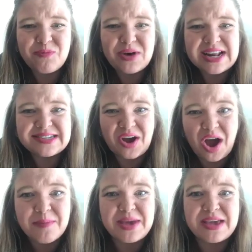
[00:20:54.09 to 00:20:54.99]
what it
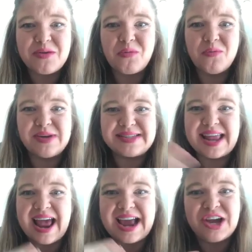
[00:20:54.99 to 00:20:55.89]
taught me was
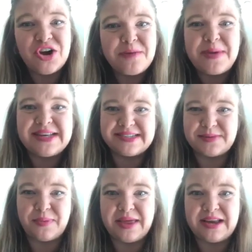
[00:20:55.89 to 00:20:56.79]
that I could be
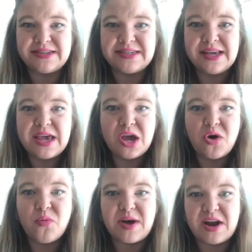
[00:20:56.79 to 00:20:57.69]
disciplined
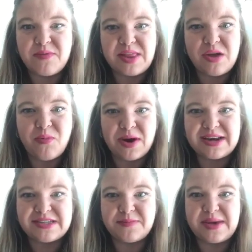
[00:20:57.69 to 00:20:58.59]
when I really
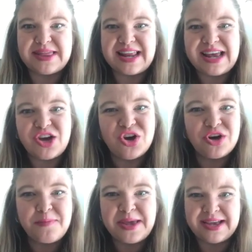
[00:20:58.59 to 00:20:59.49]
wanted to be, that I
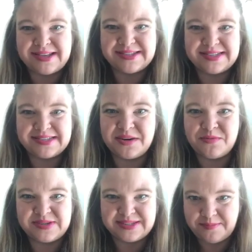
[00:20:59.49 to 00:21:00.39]
could be
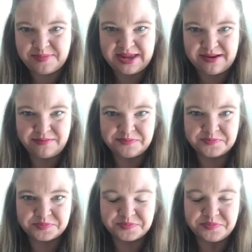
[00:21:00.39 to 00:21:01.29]
consistent with something
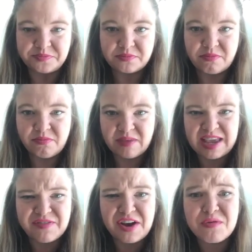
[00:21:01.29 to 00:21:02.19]

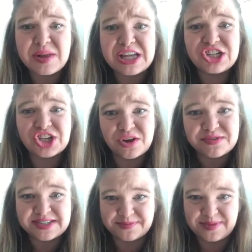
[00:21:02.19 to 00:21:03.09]
if I really
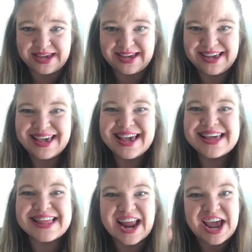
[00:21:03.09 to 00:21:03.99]
chose to be,
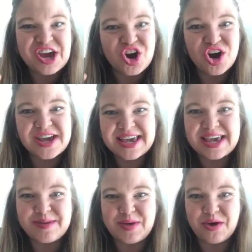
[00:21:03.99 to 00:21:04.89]
that I could keep